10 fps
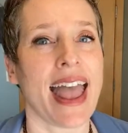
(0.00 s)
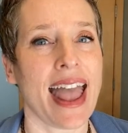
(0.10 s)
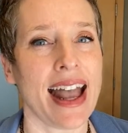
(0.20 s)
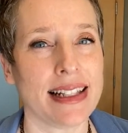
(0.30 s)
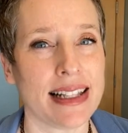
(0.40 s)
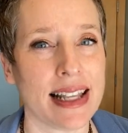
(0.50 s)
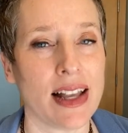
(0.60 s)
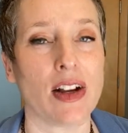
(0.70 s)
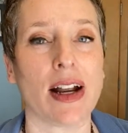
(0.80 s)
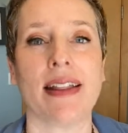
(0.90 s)
As a
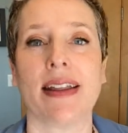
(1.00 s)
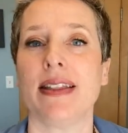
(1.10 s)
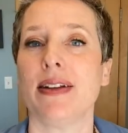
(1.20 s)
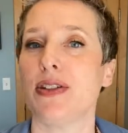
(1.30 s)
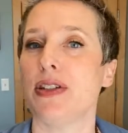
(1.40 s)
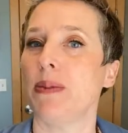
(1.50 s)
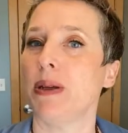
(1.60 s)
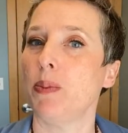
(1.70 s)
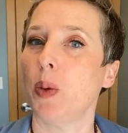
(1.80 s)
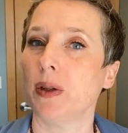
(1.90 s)
seller, I think there's some
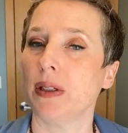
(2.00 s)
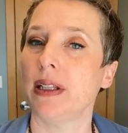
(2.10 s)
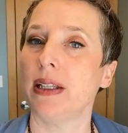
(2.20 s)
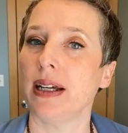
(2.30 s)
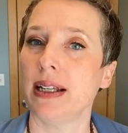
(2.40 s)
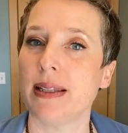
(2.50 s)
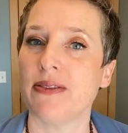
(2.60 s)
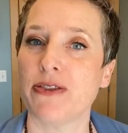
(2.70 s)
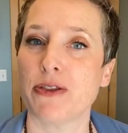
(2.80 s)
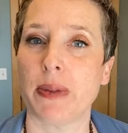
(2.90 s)
important nuggets
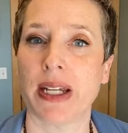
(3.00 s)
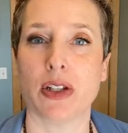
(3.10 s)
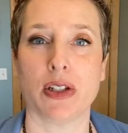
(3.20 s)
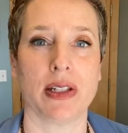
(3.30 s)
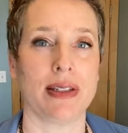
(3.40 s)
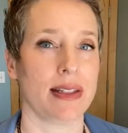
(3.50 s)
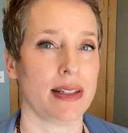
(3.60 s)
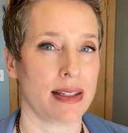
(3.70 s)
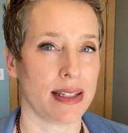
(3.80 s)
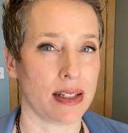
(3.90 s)
of information to
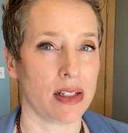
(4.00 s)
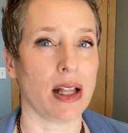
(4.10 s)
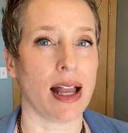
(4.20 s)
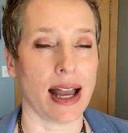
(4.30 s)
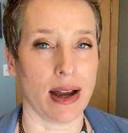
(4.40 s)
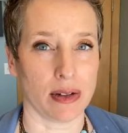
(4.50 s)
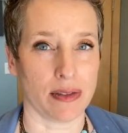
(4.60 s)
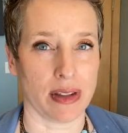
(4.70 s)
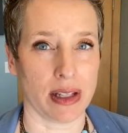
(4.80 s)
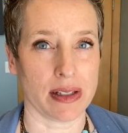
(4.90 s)
distill out of
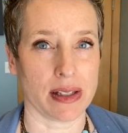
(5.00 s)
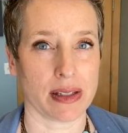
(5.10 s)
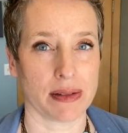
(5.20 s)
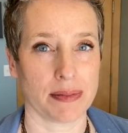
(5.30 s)
this.